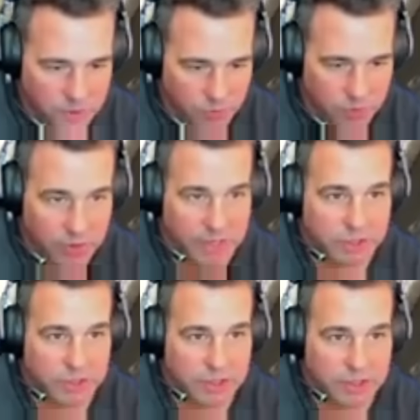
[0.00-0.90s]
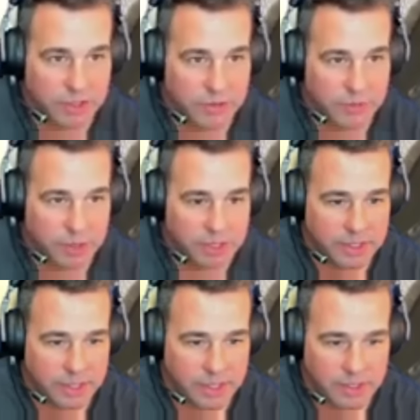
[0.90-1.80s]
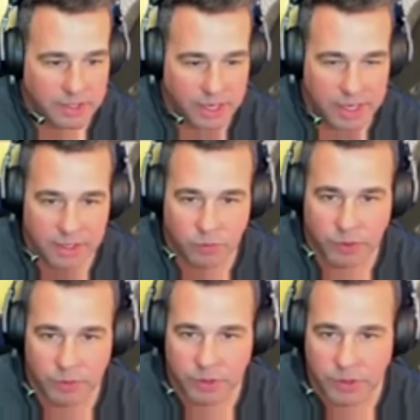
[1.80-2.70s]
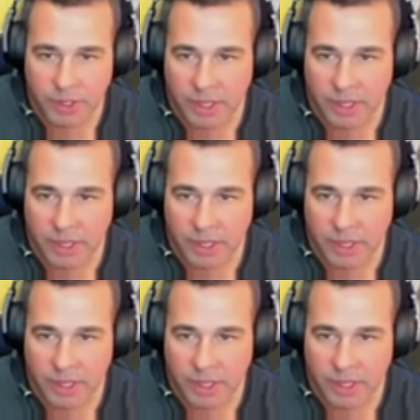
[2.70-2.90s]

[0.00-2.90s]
we'll go ahead and shut this plane down, and we will